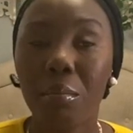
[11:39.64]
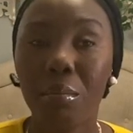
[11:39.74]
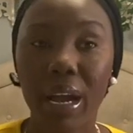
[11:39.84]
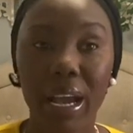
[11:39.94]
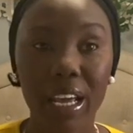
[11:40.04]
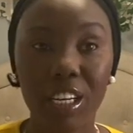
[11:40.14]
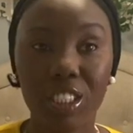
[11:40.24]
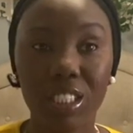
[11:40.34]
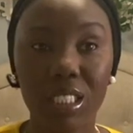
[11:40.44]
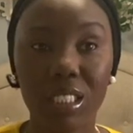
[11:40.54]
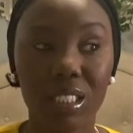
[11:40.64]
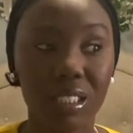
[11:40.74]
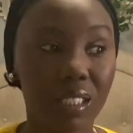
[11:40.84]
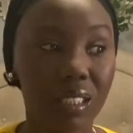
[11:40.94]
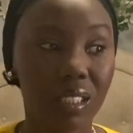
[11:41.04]
my energy
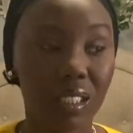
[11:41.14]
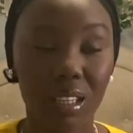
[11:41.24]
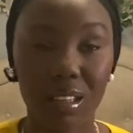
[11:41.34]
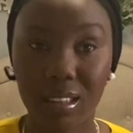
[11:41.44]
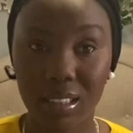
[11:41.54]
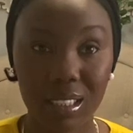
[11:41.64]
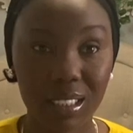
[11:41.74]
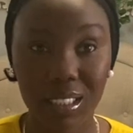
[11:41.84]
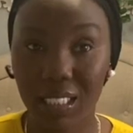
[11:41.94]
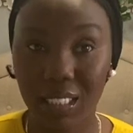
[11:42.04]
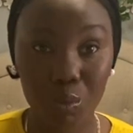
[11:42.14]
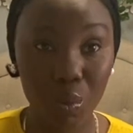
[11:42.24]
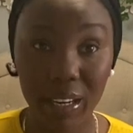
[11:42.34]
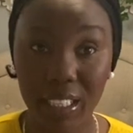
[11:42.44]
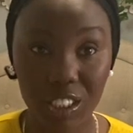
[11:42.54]
since since
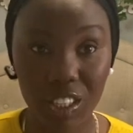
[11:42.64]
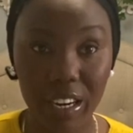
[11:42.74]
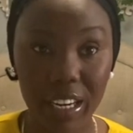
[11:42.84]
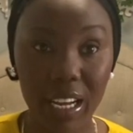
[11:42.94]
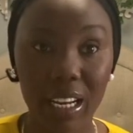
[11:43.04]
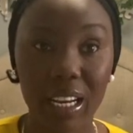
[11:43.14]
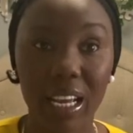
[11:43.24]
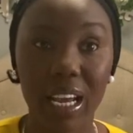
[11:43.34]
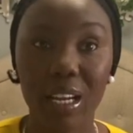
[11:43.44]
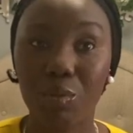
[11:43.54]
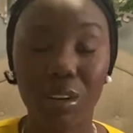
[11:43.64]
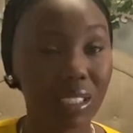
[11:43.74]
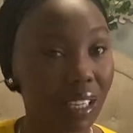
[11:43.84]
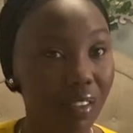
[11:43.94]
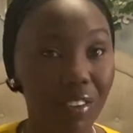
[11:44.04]
when I started and when I
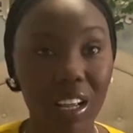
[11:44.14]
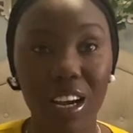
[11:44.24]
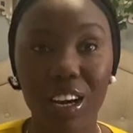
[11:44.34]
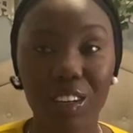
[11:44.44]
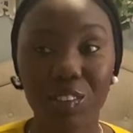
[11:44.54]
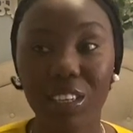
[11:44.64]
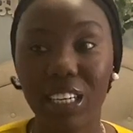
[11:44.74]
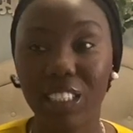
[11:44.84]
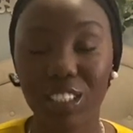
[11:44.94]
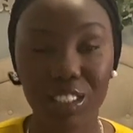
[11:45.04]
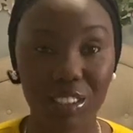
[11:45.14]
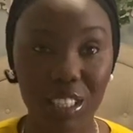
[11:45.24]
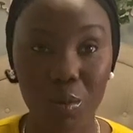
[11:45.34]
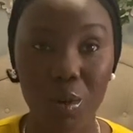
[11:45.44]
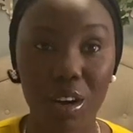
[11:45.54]
started feeling hungry and just
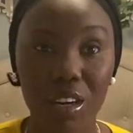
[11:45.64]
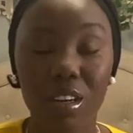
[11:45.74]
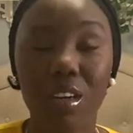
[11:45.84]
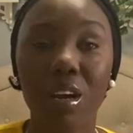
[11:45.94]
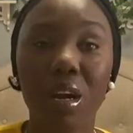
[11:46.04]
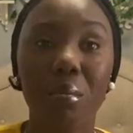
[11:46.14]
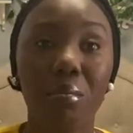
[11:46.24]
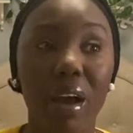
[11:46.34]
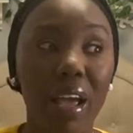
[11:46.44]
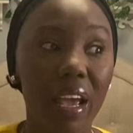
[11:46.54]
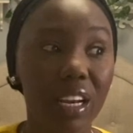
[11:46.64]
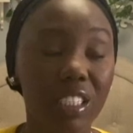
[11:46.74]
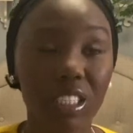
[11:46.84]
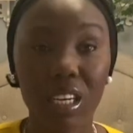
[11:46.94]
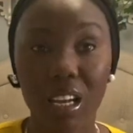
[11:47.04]
drinking water, my
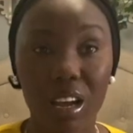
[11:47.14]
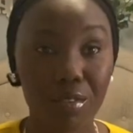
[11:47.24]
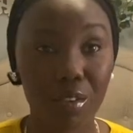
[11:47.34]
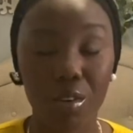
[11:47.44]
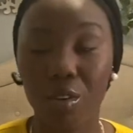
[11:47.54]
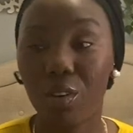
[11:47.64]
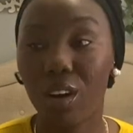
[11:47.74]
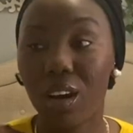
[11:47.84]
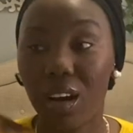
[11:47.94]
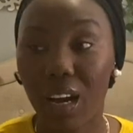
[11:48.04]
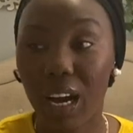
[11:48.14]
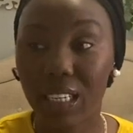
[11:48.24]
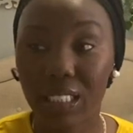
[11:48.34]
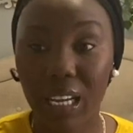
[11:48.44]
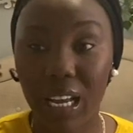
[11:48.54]
energy level I
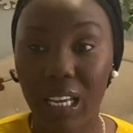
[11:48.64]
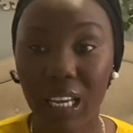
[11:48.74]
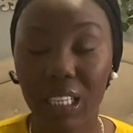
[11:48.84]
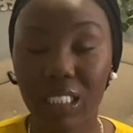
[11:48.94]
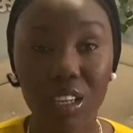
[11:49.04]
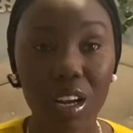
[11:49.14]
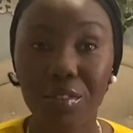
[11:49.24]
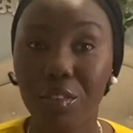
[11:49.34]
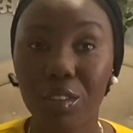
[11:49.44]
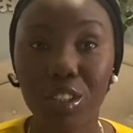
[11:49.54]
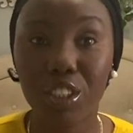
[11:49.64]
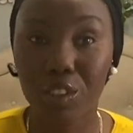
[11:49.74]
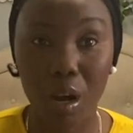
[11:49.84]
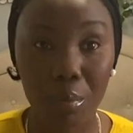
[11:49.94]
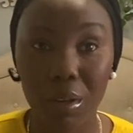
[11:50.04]
was like it's not even
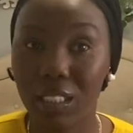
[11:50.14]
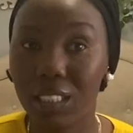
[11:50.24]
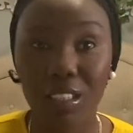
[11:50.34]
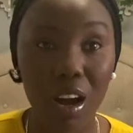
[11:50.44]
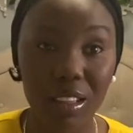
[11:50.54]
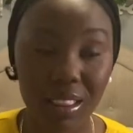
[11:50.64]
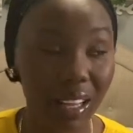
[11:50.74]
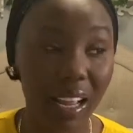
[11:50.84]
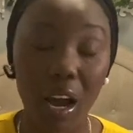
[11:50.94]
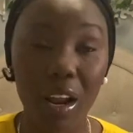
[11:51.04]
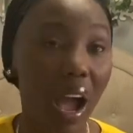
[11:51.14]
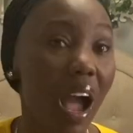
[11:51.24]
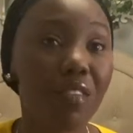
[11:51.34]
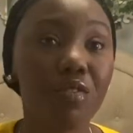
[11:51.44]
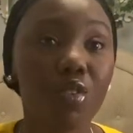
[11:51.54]
drop. It's not like I, I
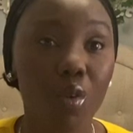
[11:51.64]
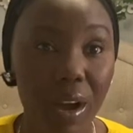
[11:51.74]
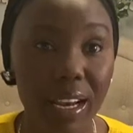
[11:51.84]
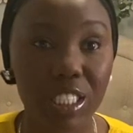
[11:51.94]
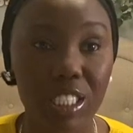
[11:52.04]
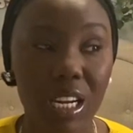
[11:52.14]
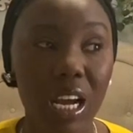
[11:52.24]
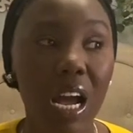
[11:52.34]
have no energy.